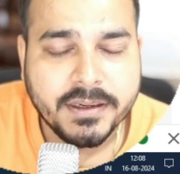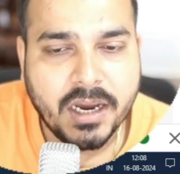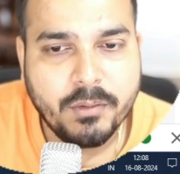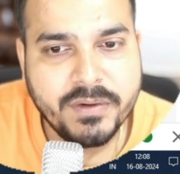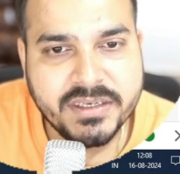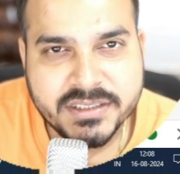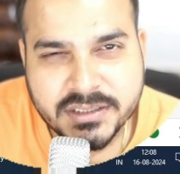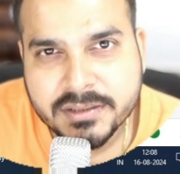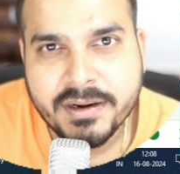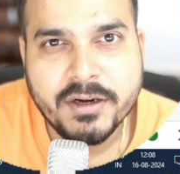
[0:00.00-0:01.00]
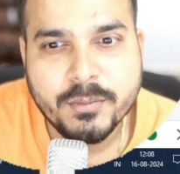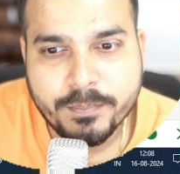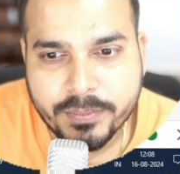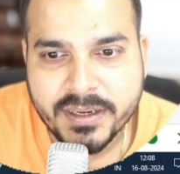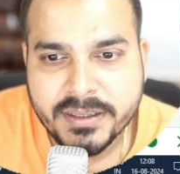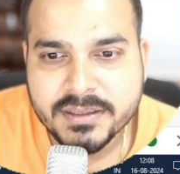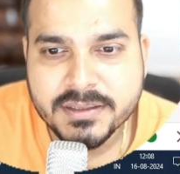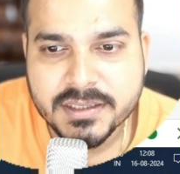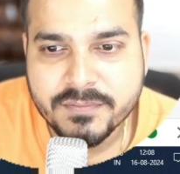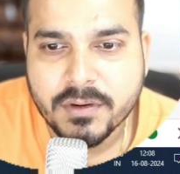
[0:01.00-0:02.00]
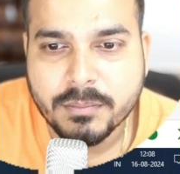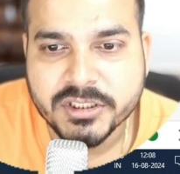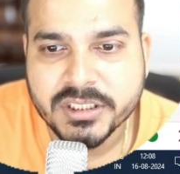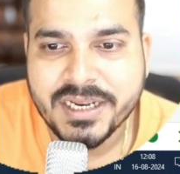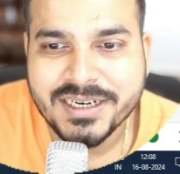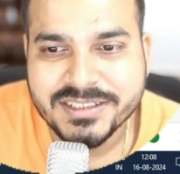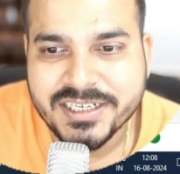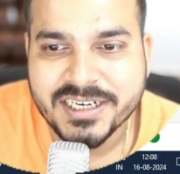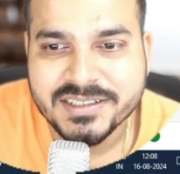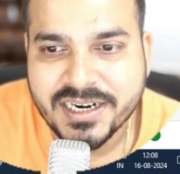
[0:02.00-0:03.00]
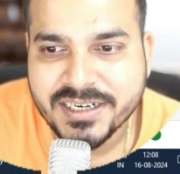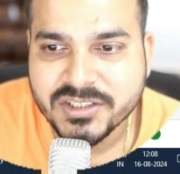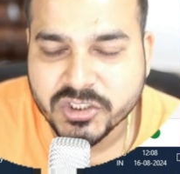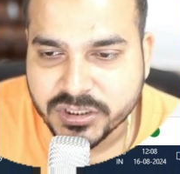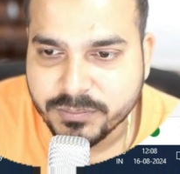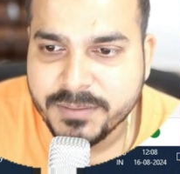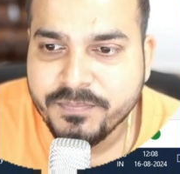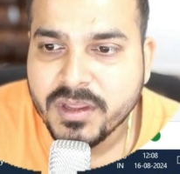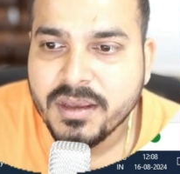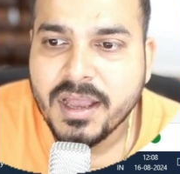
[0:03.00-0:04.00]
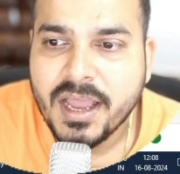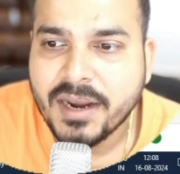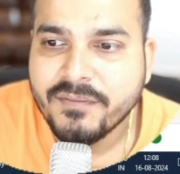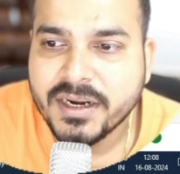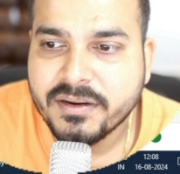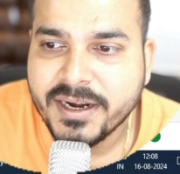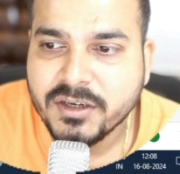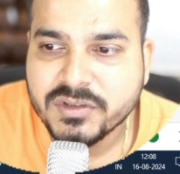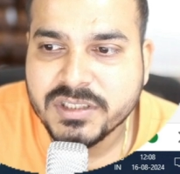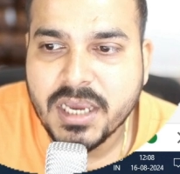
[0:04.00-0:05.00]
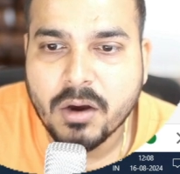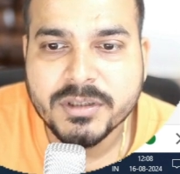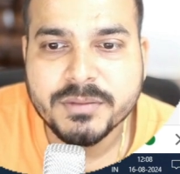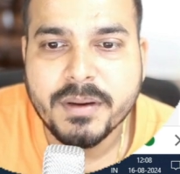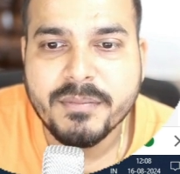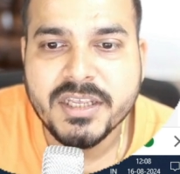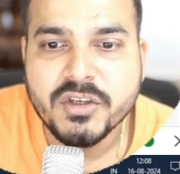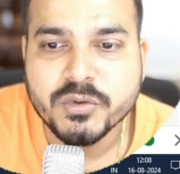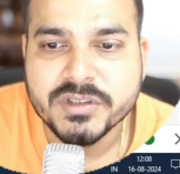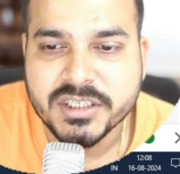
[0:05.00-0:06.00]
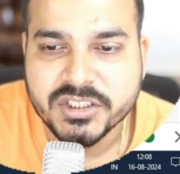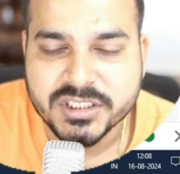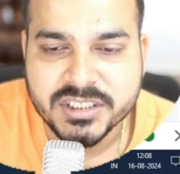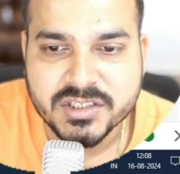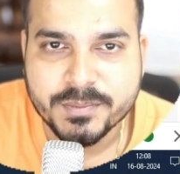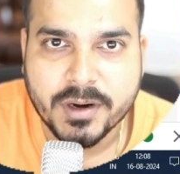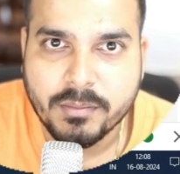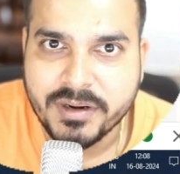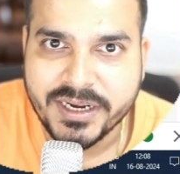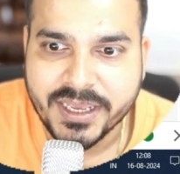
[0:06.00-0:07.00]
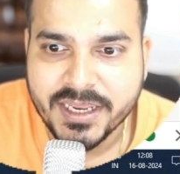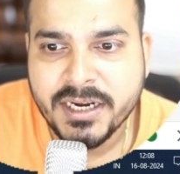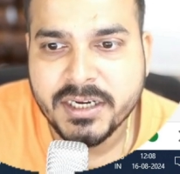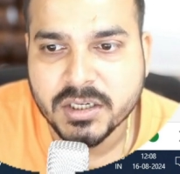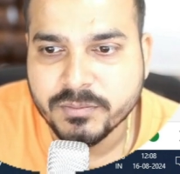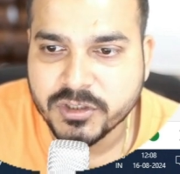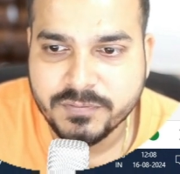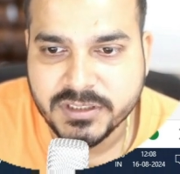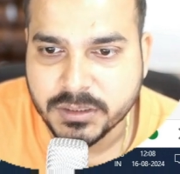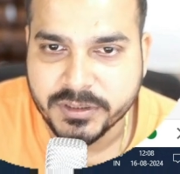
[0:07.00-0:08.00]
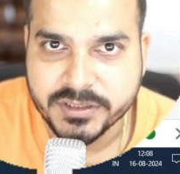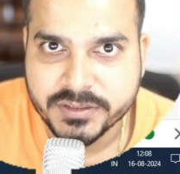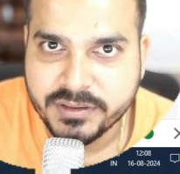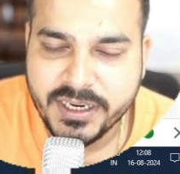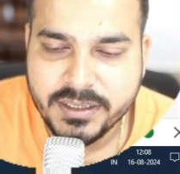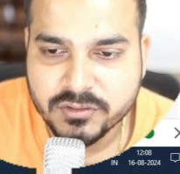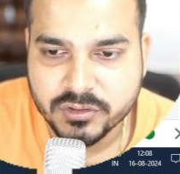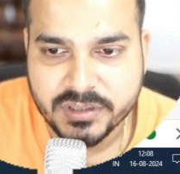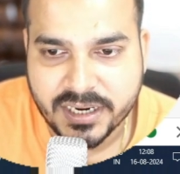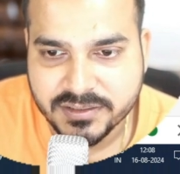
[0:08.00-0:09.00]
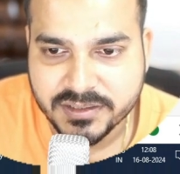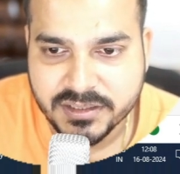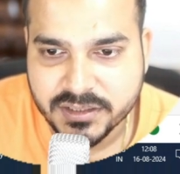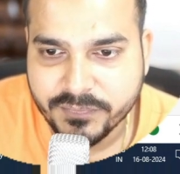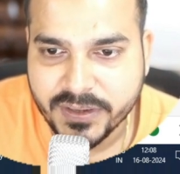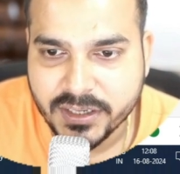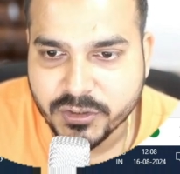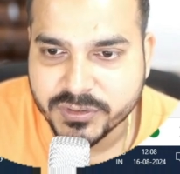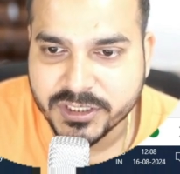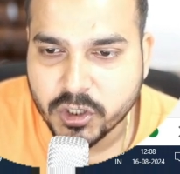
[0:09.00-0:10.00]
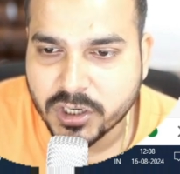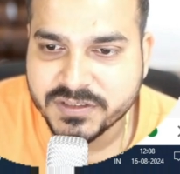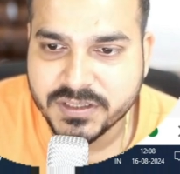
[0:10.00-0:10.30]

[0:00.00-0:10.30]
Now we'll just try to print this information, that is data site in GB, and we are trying to see how much memory usage it is probably taking in terms of GBs, right? So that is the reason we are using dot